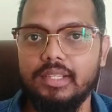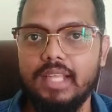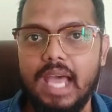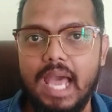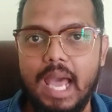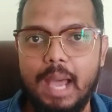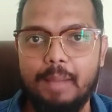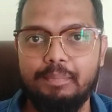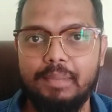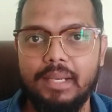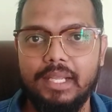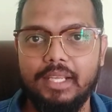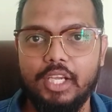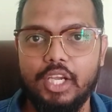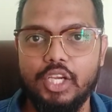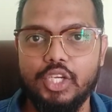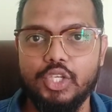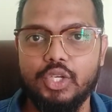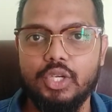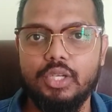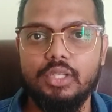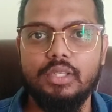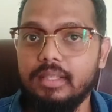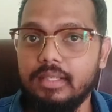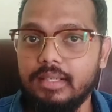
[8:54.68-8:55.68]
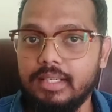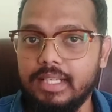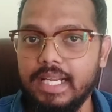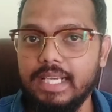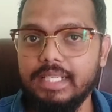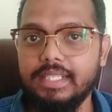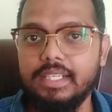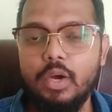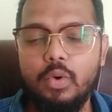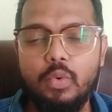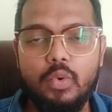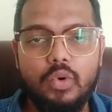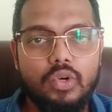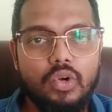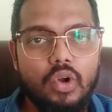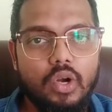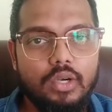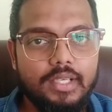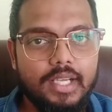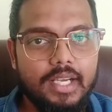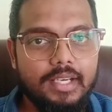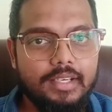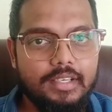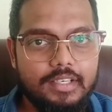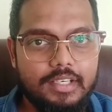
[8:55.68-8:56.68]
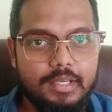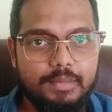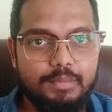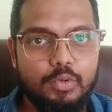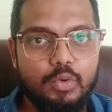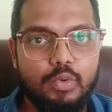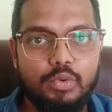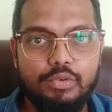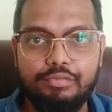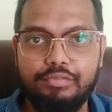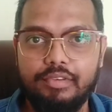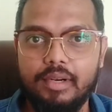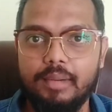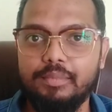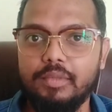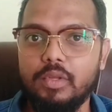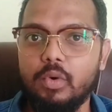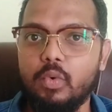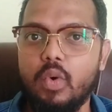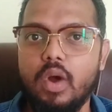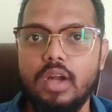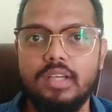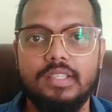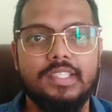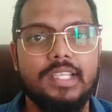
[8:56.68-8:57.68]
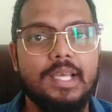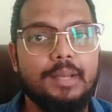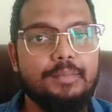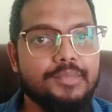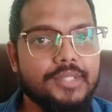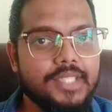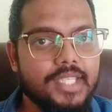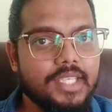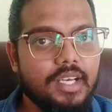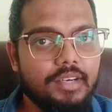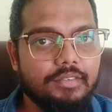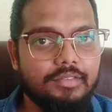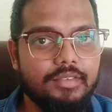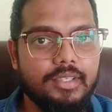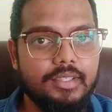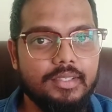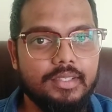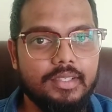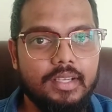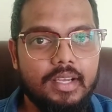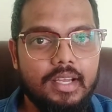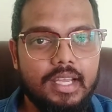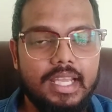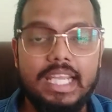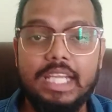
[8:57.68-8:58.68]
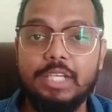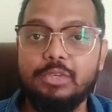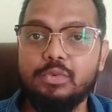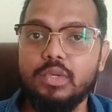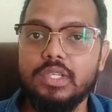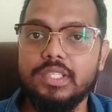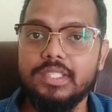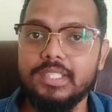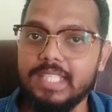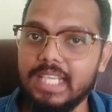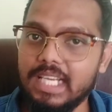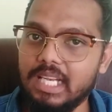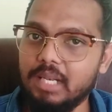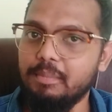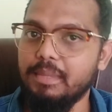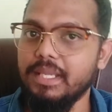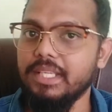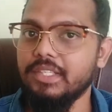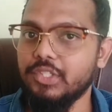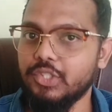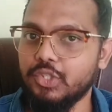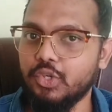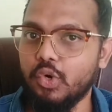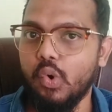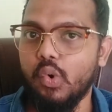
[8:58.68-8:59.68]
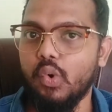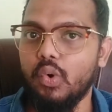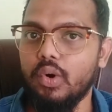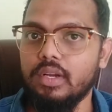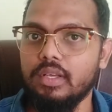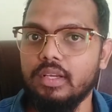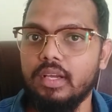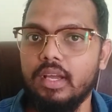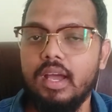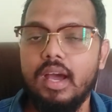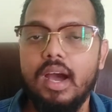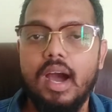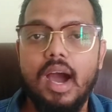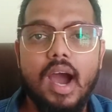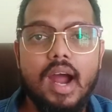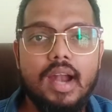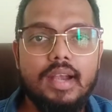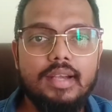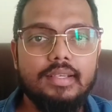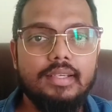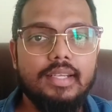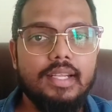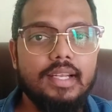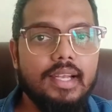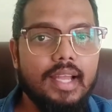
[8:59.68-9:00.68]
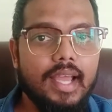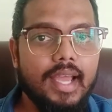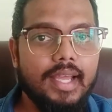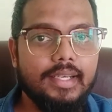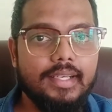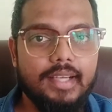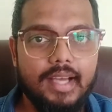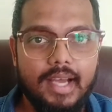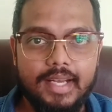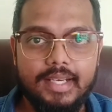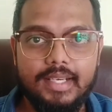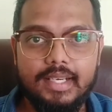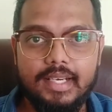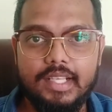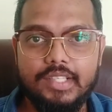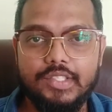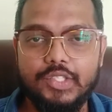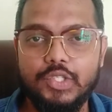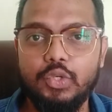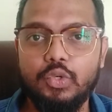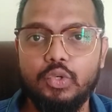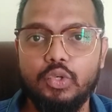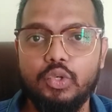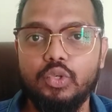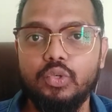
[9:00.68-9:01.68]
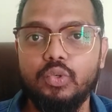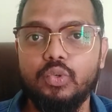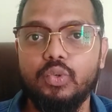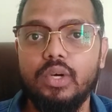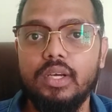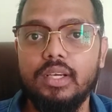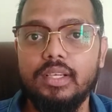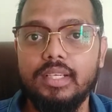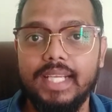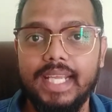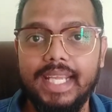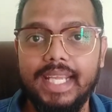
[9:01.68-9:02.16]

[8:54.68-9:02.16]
the application, the data would not get removed from the WhatsApp server. It would still be stored until and unless you do an